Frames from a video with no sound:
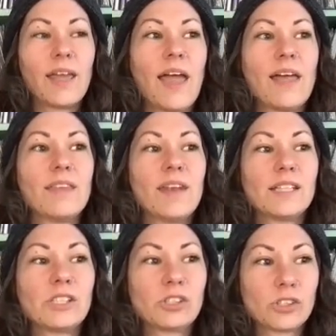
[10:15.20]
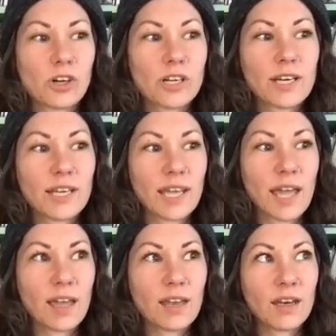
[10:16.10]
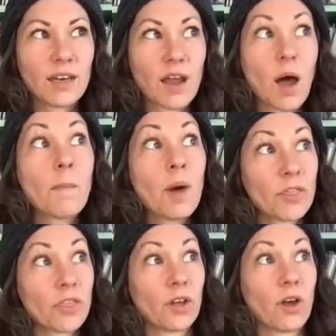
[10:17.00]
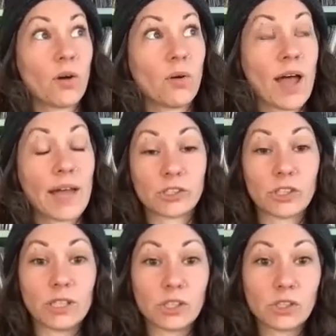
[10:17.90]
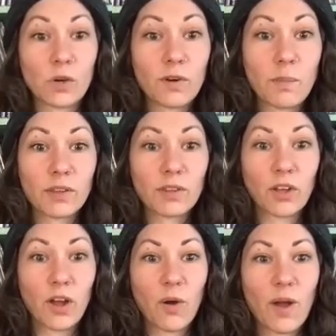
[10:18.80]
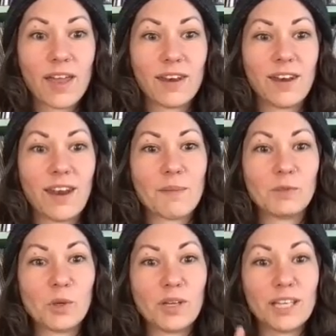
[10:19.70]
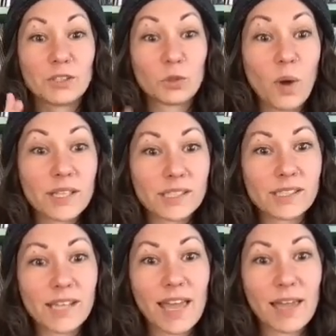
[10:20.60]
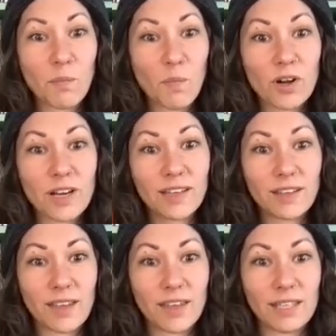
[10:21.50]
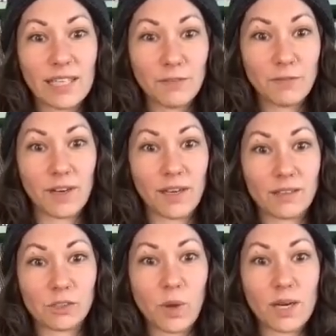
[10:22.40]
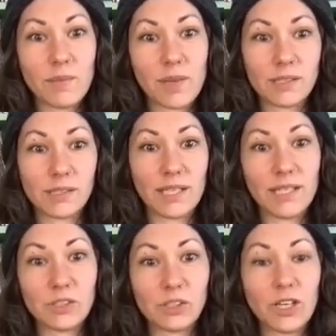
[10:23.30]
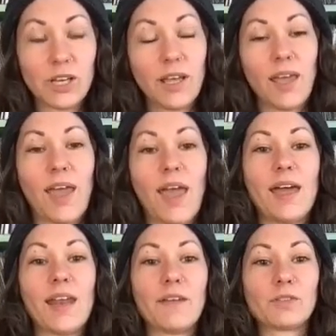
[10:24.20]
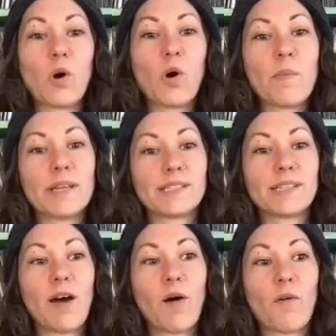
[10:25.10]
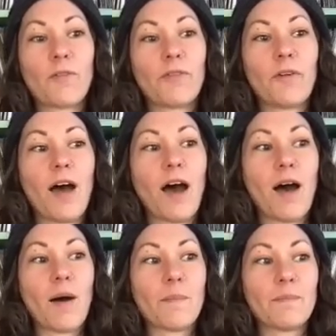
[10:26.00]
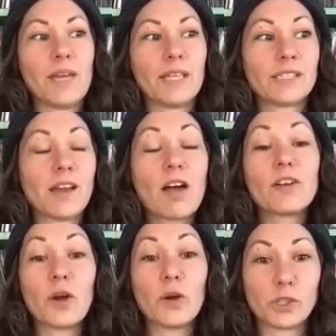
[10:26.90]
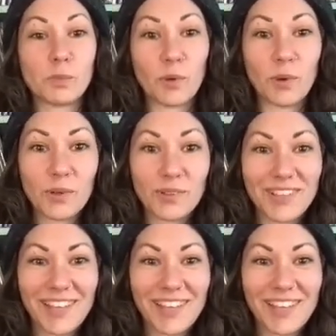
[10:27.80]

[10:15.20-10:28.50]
And then yeah. I started again a month ago, actually, just over a month ago. And I'm doing it twice a day, morning and evening, 20 minutes each. And I've told myself um, it's non negotiable.